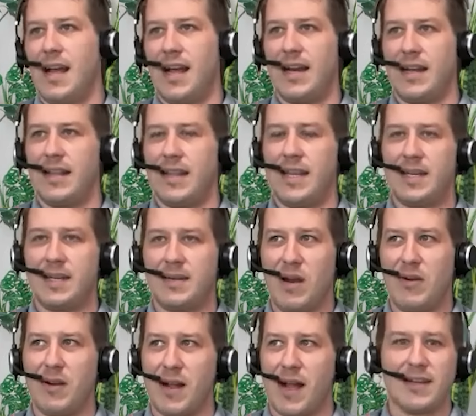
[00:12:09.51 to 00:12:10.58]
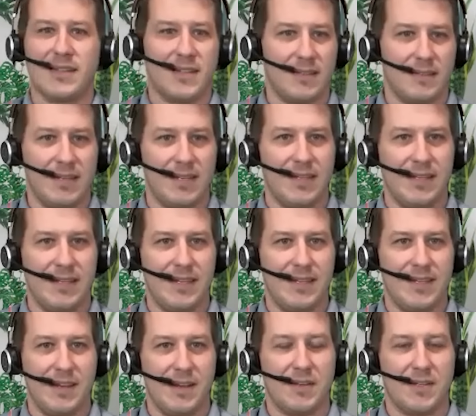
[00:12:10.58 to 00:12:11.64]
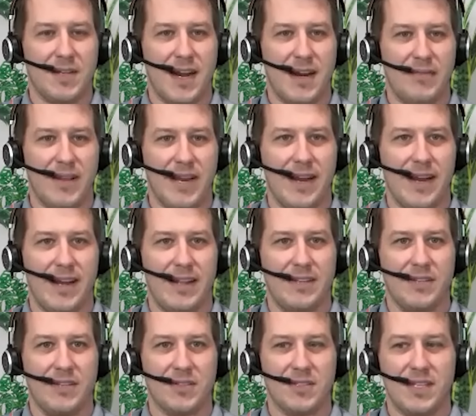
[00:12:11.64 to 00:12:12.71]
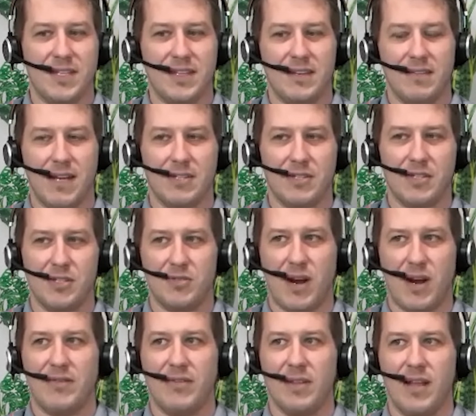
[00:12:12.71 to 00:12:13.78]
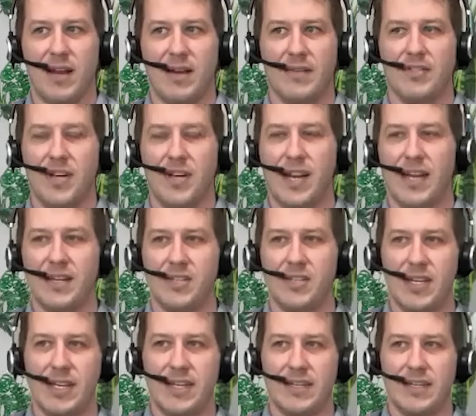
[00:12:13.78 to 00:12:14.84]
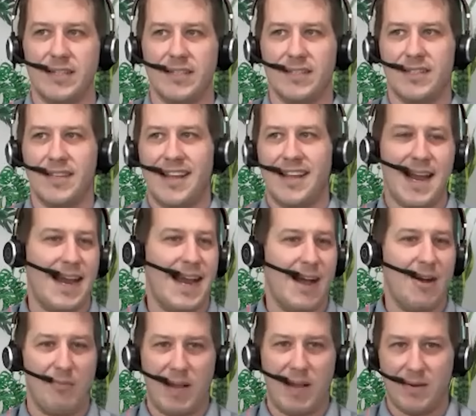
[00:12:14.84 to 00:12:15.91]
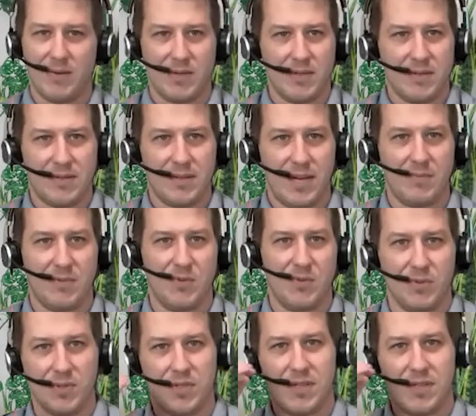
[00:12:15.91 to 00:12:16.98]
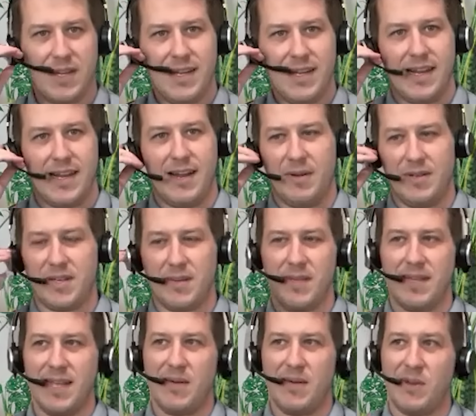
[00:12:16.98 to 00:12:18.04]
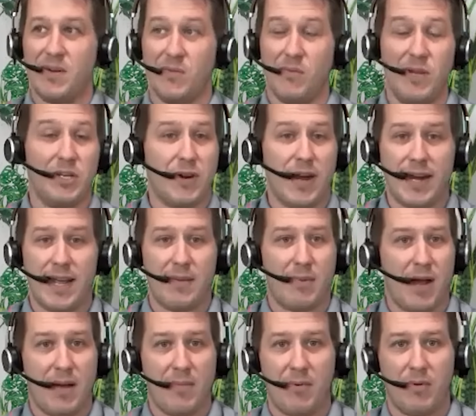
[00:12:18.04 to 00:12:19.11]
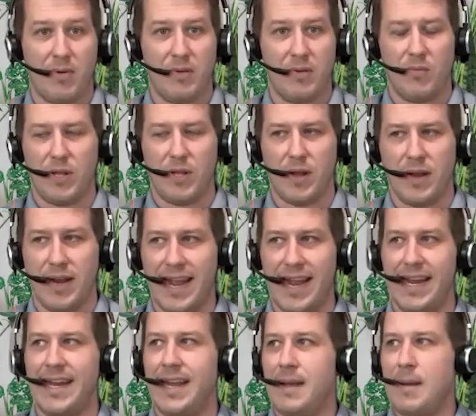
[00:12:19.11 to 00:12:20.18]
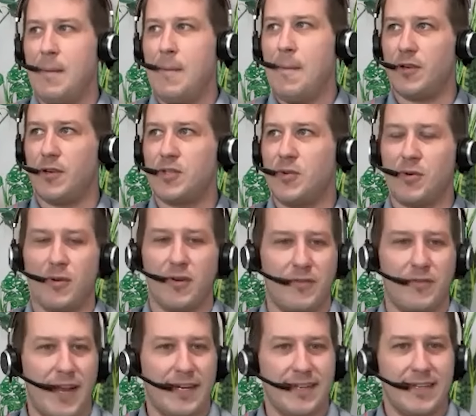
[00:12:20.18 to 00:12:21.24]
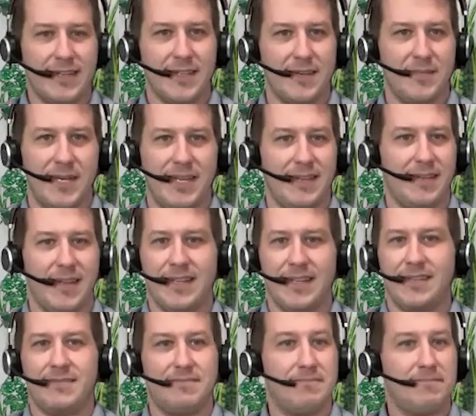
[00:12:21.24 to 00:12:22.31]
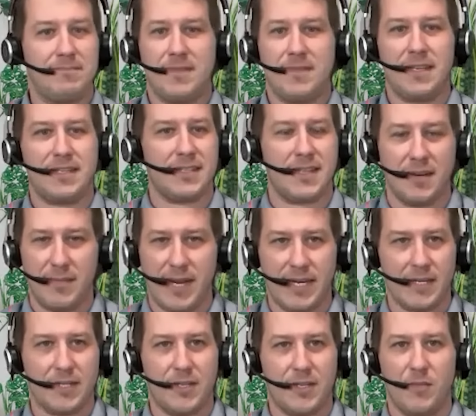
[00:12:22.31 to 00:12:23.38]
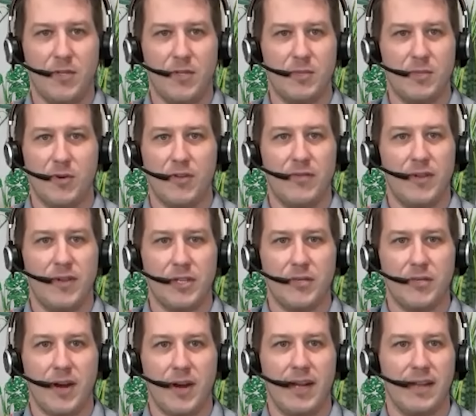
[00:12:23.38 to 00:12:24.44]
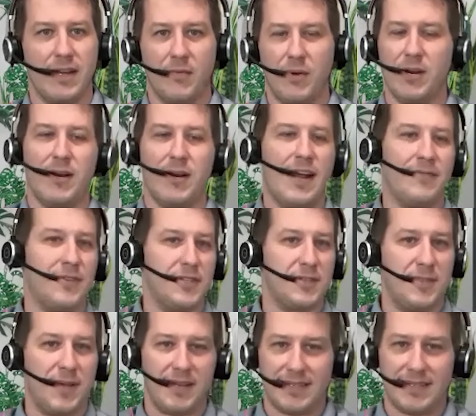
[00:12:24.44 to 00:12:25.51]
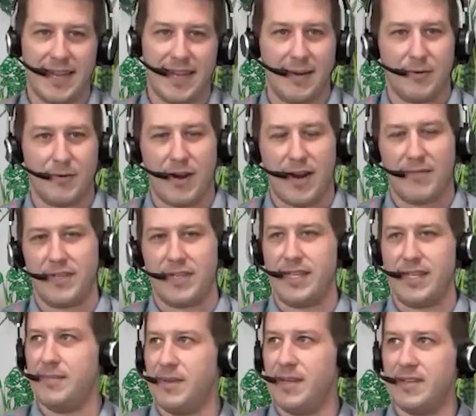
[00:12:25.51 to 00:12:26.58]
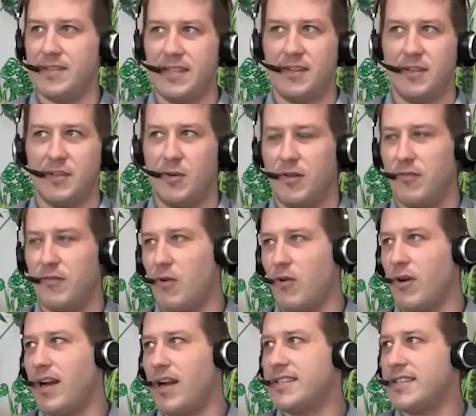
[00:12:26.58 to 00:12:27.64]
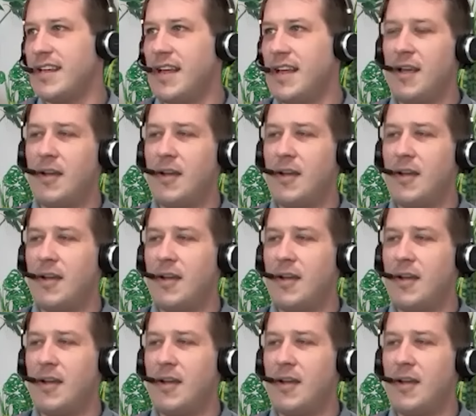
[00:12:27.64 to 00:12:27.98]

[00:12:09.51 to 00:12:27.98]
And I think paradoxically, the other side of AI that you'll see that'll actually drive a lot of change is AI outbound type tools. It's something that we tried at Popl and we thought, hey, first order effect is going to be this is going to make us so much more efficient, right? Like we don't have to spend the time crafting the emails; they'll do it for us.